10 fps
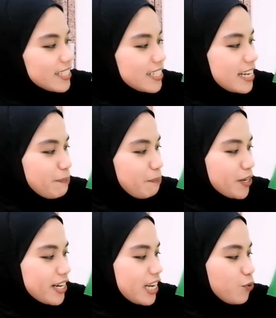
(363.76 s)

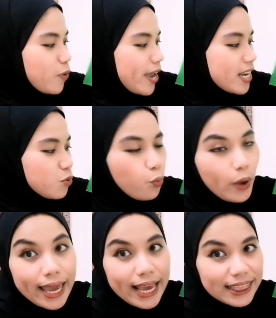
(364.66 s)
slippery when
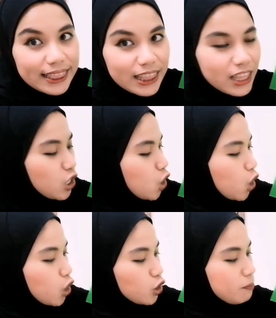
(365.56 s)
wet.
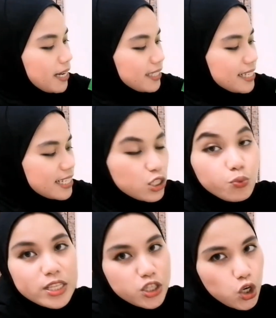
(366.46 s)
Automatic
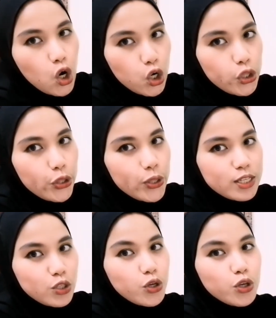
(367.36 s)
switch on.
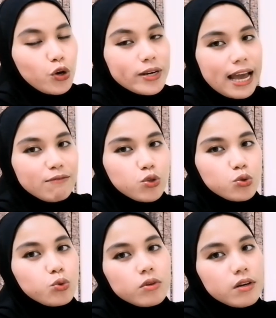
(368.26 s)
So you don't have
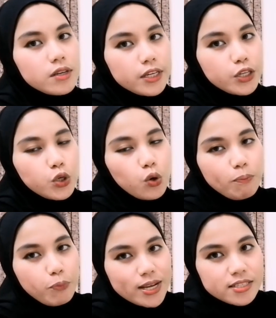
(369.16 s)
to, you know,
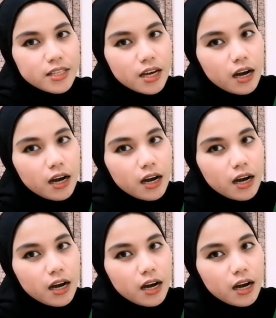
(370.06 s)
press the